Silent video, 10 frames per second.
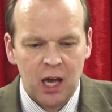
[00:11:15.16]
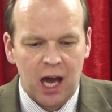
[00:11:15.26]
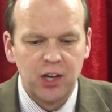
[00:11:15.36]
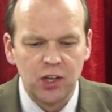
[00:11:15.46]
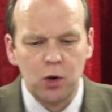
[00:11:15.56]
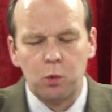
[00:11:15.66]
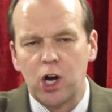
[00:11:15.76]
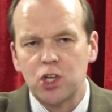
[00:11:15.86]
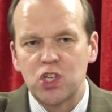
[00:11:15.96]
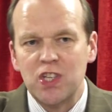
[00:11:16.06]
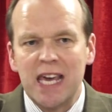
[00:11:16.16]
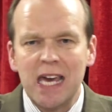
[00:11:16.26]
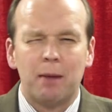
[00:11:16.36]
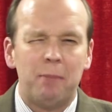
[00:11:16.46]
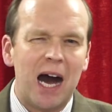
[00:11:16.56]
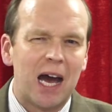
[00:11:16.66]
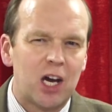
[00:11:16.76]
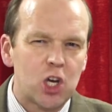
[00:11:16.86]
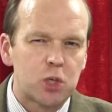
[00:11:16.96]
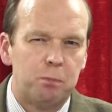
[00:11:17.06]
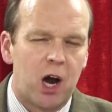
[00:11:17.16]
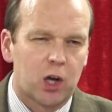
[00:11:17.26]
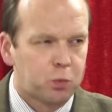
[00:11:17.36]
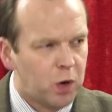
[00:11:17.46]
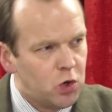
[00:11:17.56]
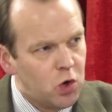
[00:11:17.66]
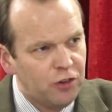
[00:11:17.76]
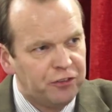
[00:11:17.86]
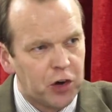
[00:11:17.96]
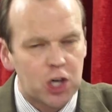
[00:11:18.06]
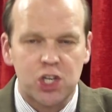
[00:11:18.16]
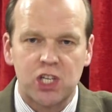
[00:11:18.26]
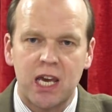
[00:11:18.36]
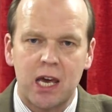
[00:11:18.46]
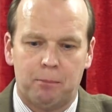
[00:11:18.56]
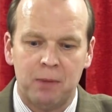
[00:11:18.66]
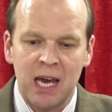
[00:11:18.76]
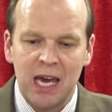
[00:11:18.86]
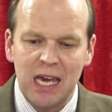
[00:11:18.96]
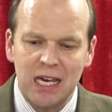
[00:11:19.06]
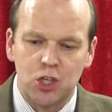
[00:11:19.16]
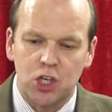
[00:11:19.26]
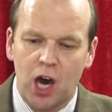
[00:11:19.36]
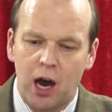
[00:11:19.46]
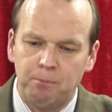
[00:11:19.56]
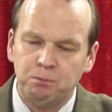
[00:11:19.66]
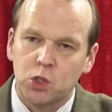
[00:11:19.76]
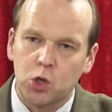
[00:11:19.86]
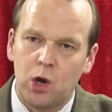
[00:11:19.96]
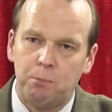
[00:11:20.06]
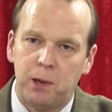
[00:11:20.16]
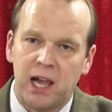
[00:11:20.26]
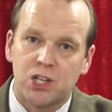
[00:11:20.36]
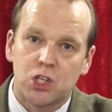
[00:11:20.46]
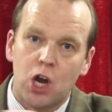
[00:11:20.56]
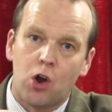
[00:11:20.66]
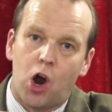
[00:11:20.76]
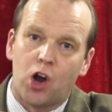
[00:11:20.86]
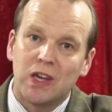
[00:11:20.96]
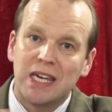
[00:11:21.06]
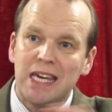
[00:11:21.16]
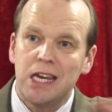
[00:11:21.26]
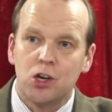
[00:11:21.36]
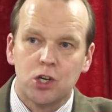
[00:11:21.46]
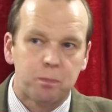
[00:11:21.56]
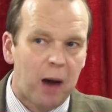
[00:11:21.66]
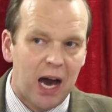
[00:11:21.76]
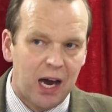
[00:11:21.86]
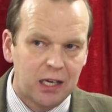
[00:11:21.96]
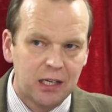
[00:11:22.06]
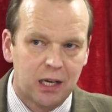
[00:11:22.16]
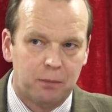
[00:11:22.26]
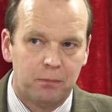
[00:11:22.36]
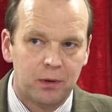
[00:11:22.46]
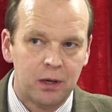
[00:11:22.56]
In other words, Nehemiah is marked. When you first see him, he has come to a place. There are years behind him.